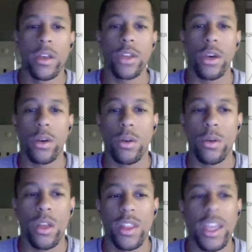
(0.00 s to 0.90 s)
So
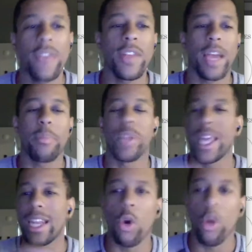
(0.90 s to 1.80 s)
think of it like
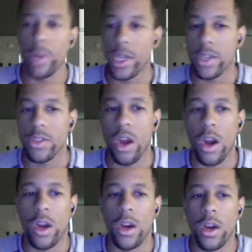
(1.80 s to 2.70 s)
planets orbiting a star,
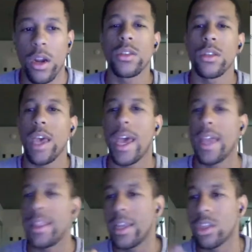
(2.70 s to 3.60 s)

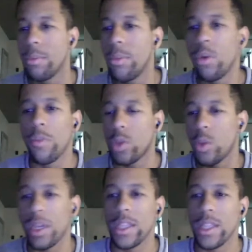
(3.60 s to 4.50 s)
and then to move
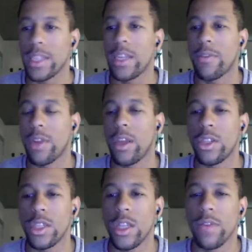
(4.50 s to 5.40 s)
between like different
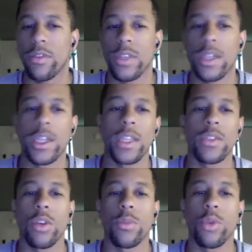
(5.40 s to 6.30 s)
energy levels, it needs
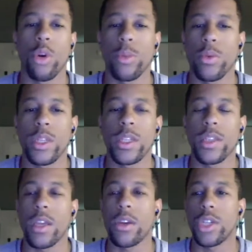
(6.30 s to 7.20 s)
to absorb or release
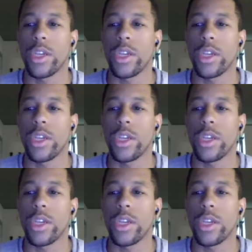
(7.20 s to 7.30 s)
energy.